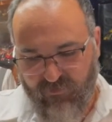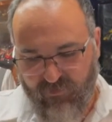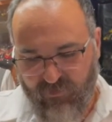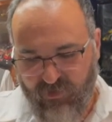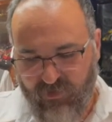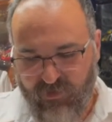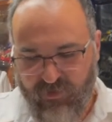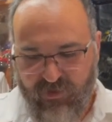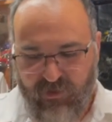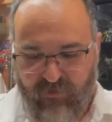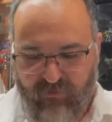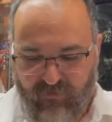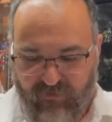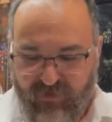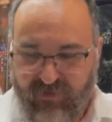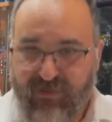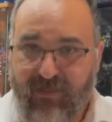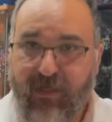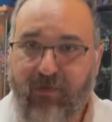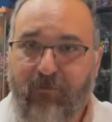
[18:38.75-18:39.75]
Yep,
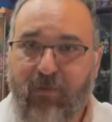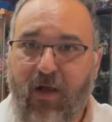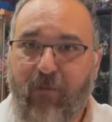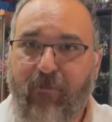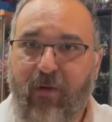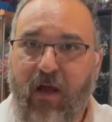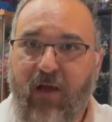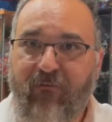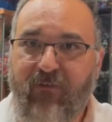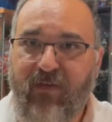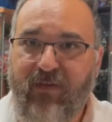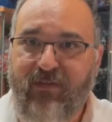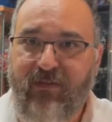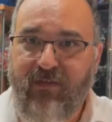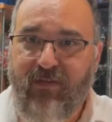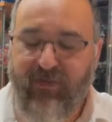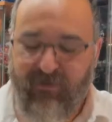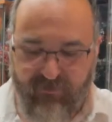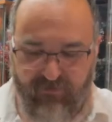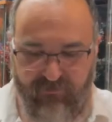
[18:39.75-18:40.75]
this head pop off
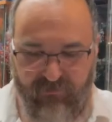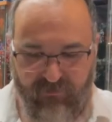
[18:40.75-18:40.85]
easily.